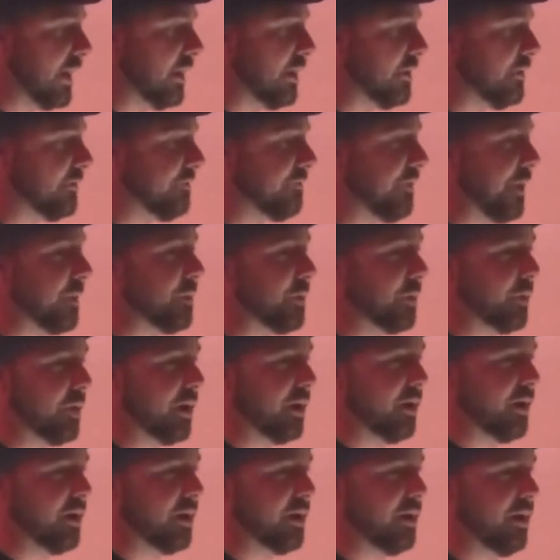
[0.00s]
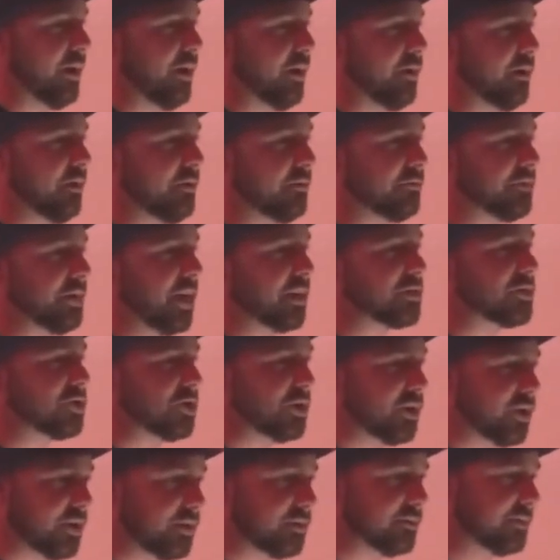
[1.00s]
in February of next
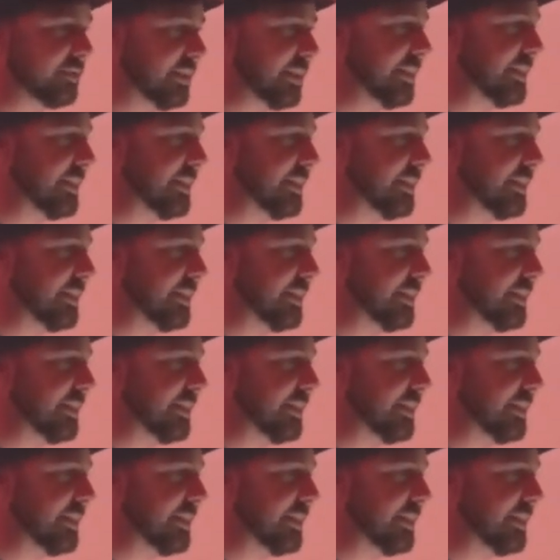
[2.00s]
year